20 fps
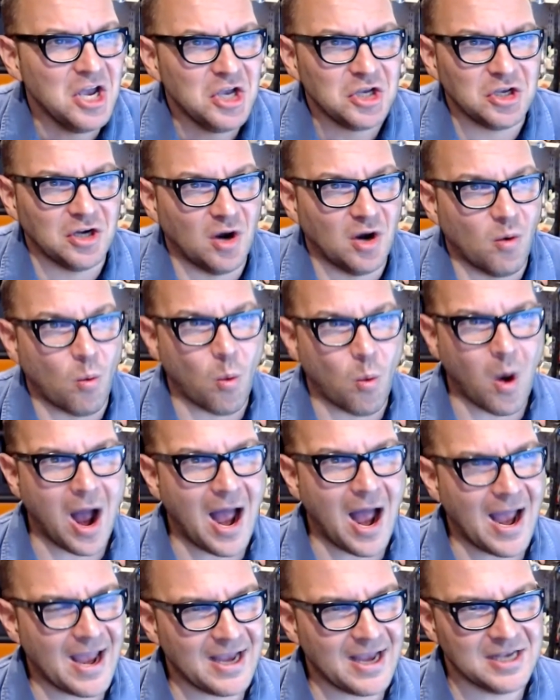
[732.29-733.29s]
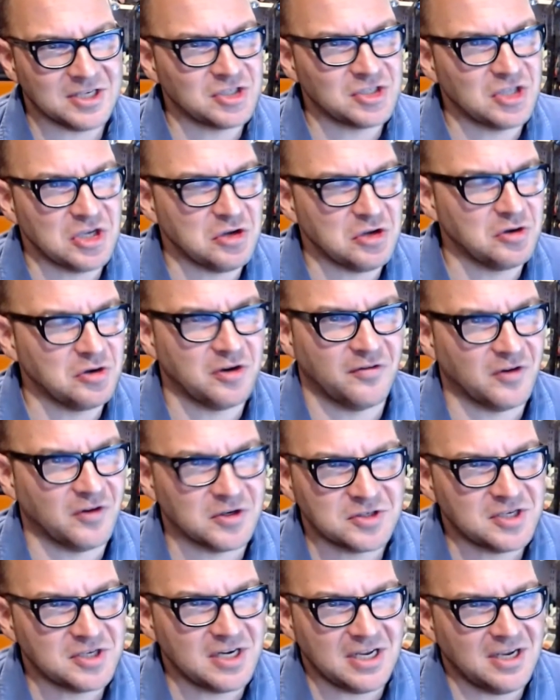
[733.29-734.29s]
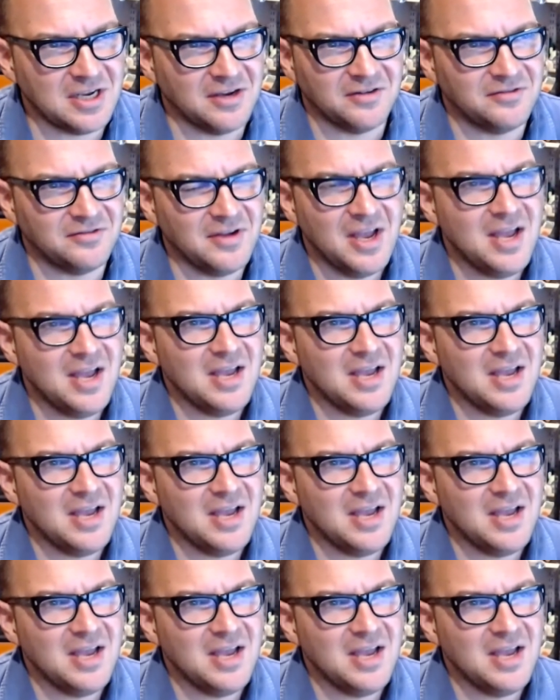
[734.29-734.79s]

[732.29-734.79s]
why is the University of